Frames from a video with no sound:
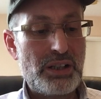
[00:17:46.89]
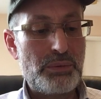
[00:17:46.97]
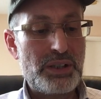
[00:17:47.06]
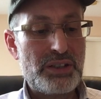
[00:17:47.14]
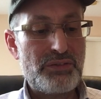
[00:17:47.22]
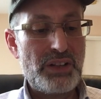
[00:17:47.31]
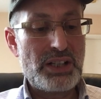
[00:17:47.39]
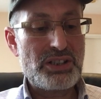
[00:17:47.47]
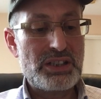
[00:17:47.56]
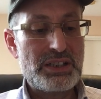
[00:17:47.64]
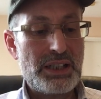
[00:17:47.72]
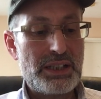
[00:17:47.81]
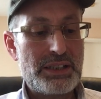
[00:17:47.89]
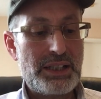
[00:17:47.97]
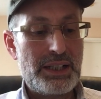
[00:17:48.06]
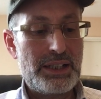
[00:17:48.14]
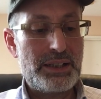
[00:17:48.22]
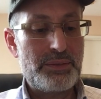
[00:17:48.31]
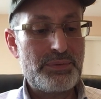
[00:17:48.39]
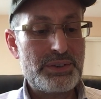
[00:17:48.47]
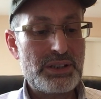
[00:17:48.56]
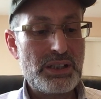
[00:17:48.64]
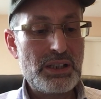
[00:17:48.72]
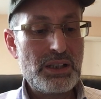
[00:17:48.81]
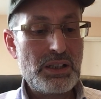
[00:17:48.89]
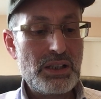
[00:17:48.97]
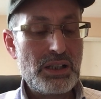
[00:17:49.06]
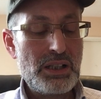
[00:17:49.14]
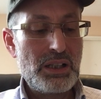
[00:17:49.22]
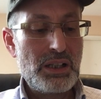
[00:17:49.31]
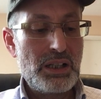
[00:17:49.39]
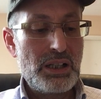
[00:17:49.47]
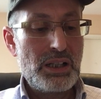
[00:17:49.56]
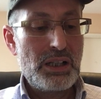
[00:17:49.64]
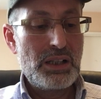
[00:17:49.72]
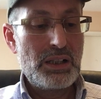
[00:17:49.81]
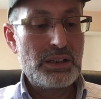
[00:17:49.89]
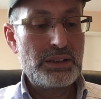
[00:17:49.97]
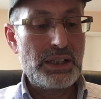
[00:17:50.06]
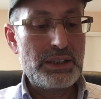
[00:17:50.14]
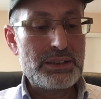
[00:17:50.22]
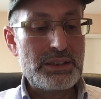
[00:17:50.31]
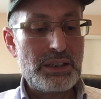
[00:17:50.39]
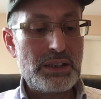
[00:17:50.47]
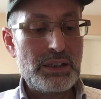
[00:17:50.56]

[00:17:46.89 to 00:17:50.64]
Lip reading: and when it flashes 10 times, that